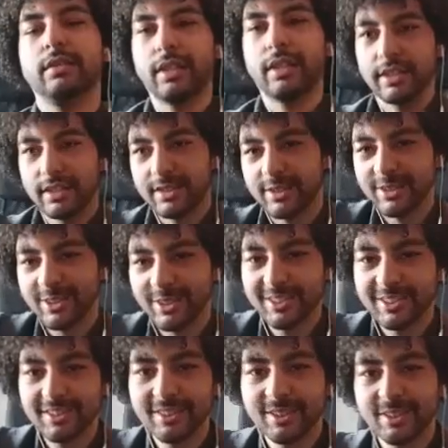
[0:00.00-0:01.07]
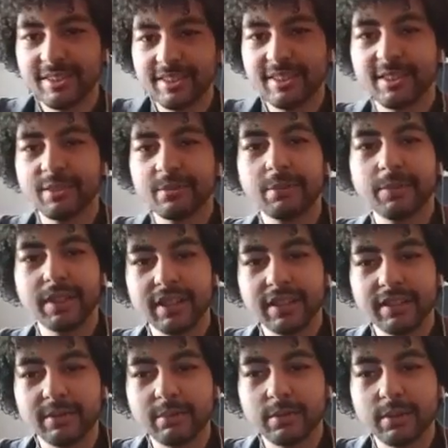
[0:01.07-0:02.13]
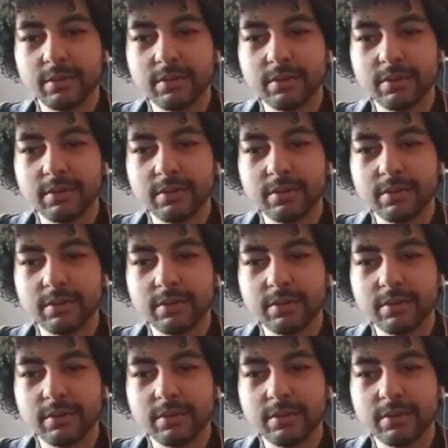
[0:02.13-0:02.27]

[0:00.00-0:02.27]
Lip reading: I need to go to the toilet? I'll be back in a moment.